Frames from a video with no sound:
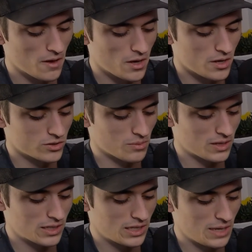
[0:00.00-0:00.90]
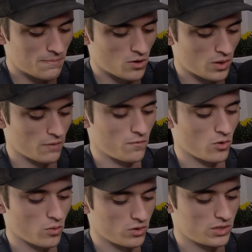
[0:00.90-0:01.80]
So I'm going to keep going
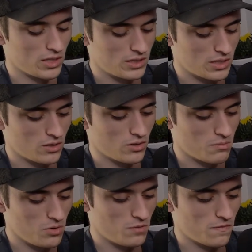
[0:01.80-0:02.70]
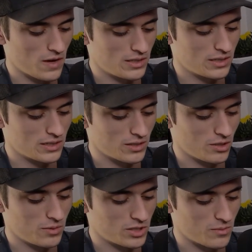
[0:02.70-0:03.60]
forwards until the moon phase gets a
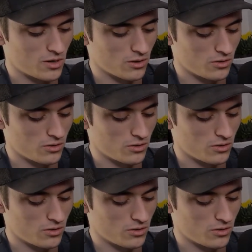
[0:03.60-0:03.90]
little bit smaller.